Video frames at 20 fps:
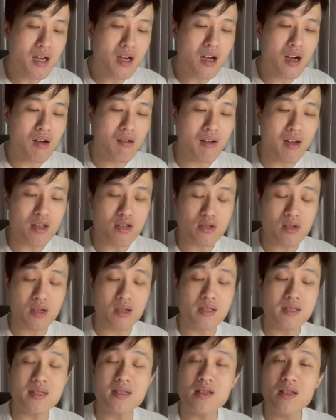alright, to
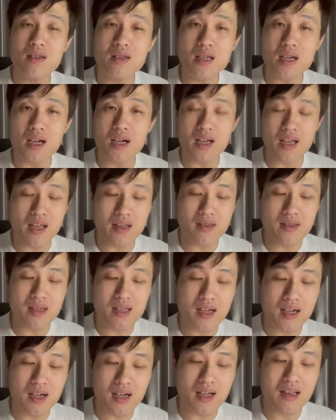consider in
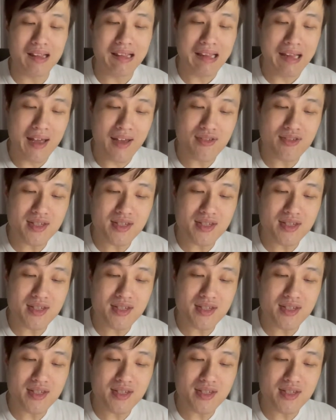the left